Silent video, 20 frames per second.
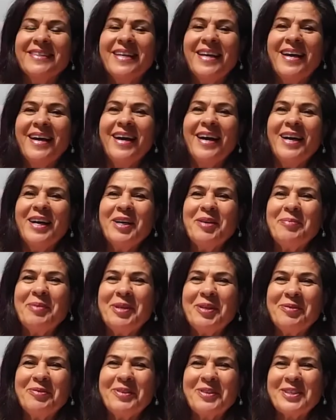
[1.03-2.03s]
Hi,
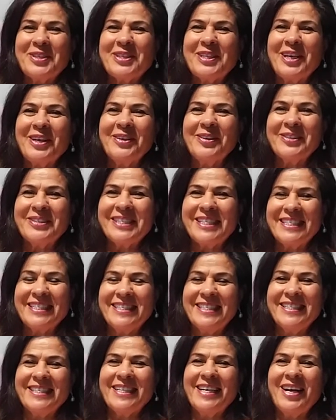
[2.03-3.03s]
beautiful souls. This
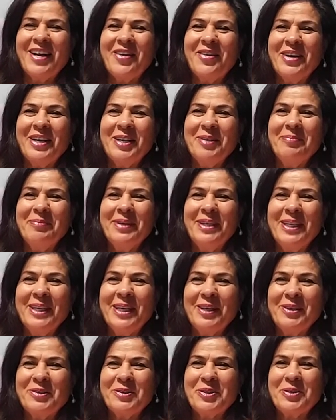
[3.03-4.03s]
is Clara
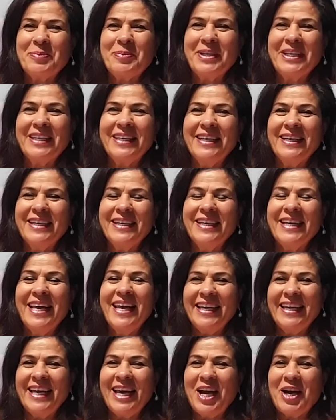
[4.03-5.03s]
Camino speaking.
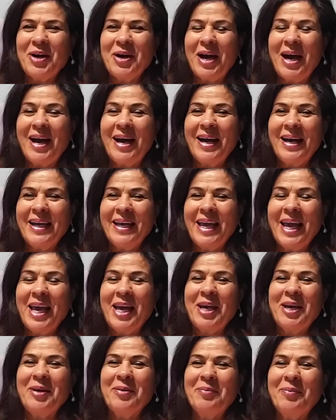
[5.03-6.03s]
I
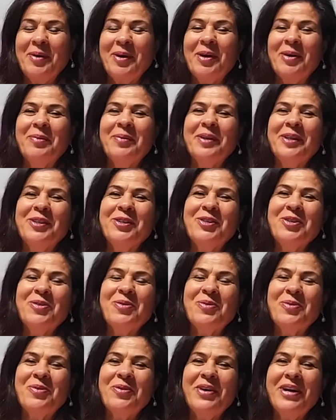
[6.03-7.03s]
am going
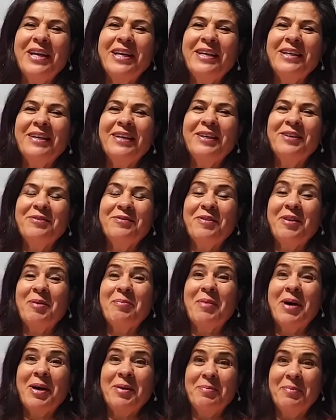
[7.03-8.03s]
to read from
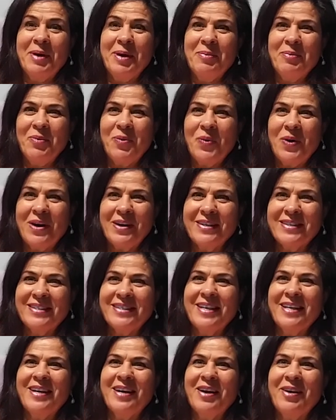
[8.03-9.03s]
my memoirs
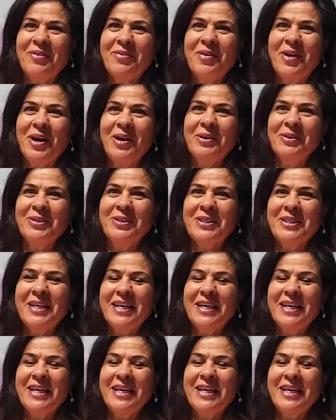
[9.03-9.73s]
that I wrote